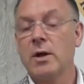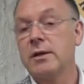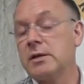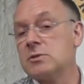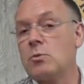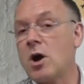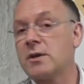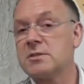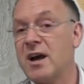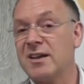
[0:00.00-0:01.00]
Well, it isn't
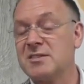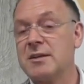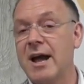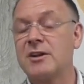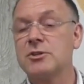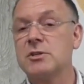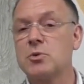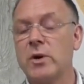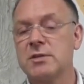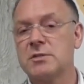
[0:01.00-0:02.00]
rocket science and actually
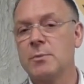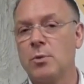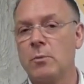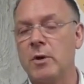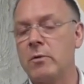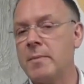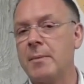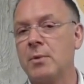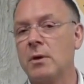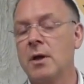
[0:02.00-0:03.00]
is quite simple, but
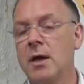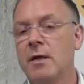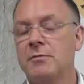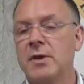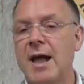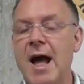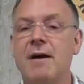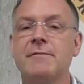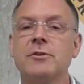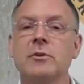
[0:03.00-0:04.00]
remember that
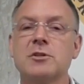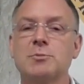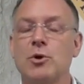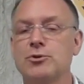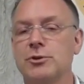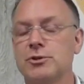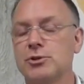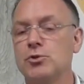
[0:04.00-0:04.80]
after exposure